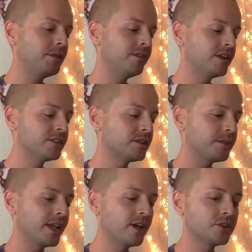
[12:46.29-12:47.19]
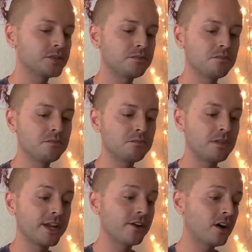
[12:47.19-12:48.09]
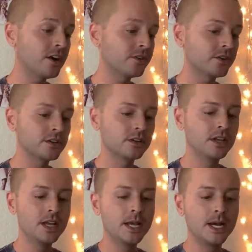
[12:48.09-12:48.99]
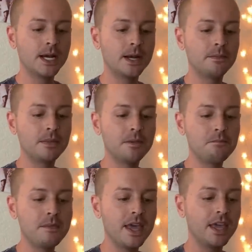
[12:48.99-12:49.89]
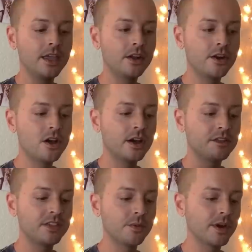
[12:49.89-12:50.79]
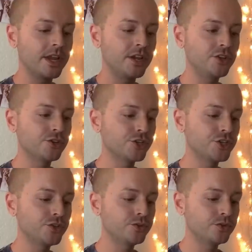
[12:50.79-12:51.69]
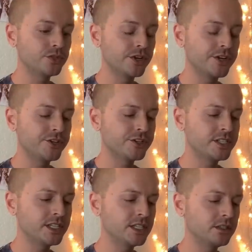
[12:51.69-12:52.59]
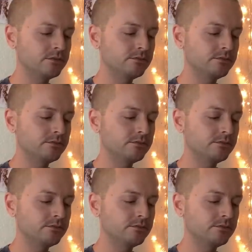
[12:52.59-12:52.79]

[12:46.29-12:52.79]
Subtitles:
Even if somebody else might not or may not if they were in your shoes or in your seat.